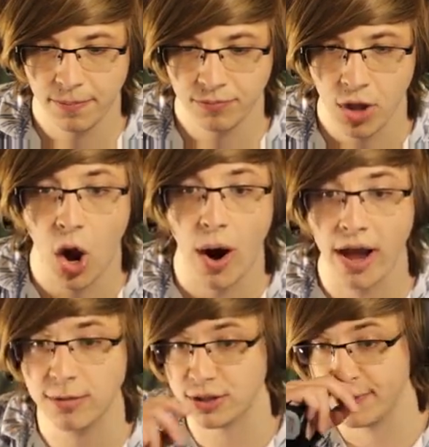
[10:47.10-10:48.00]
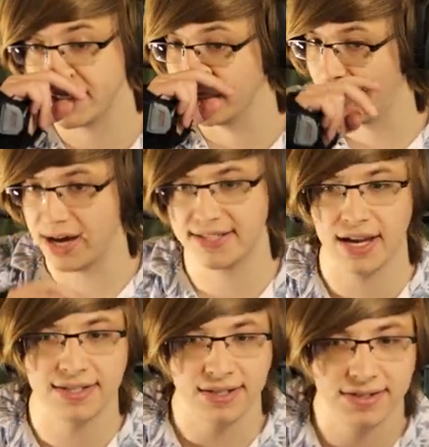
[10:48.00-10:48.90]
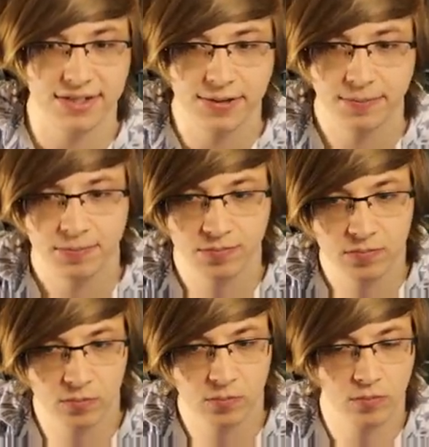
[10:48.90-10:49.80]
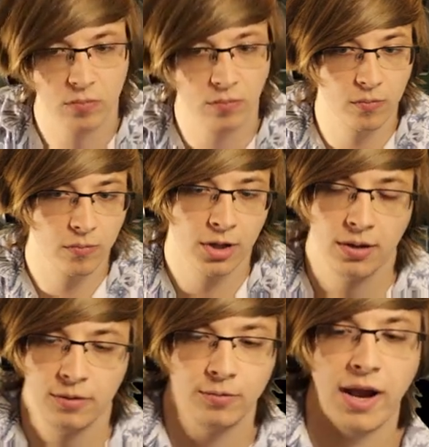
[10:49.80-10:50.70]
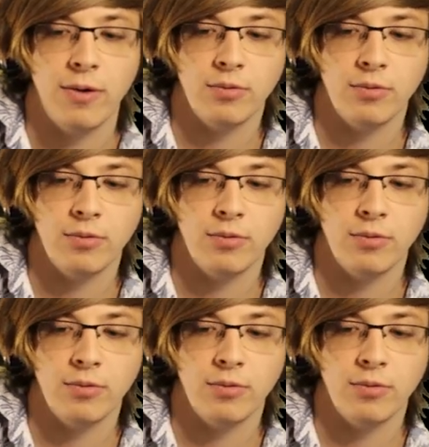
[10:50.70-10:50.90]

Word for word: Oh, I almost missed the boss essence. Right, we're